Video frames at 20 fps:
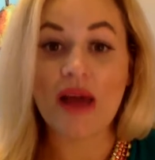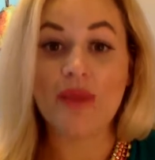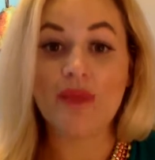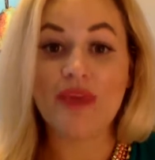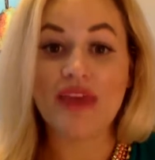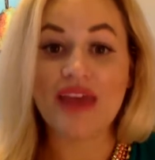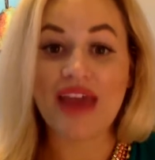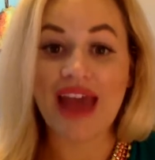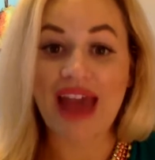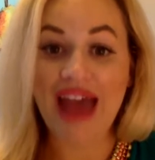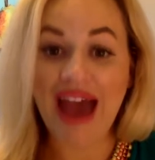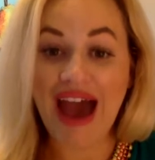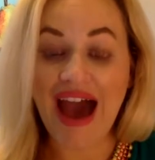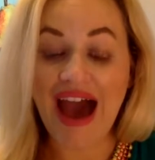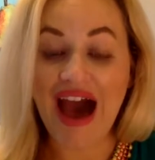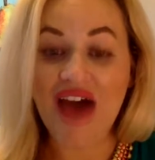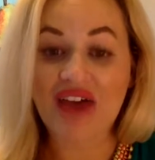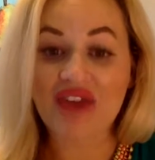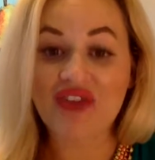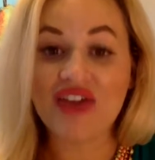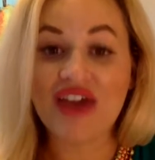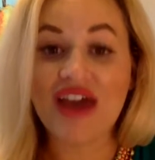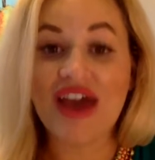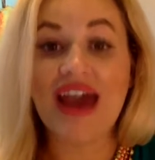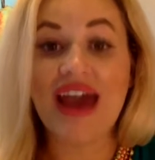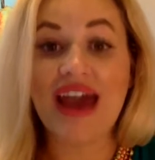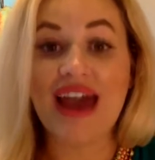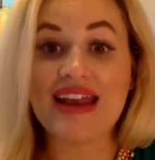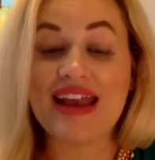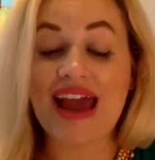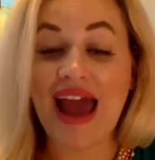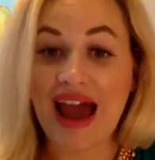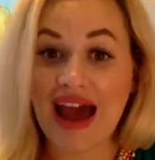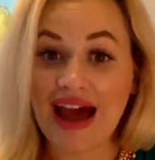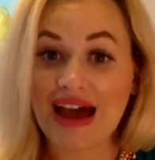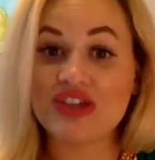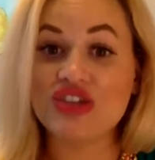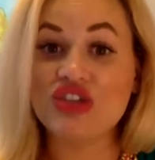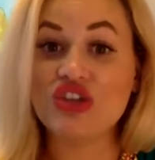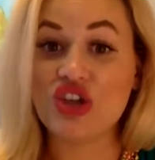behalf and
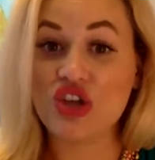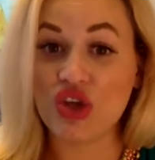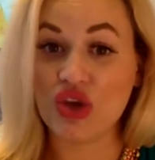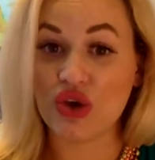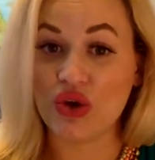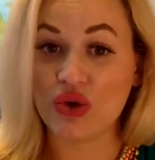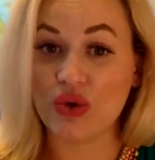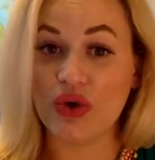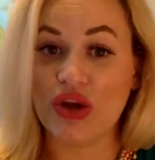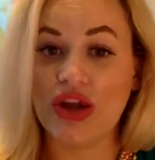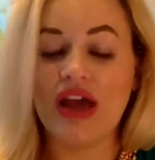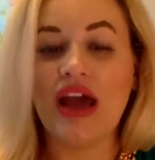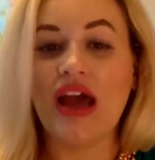as you.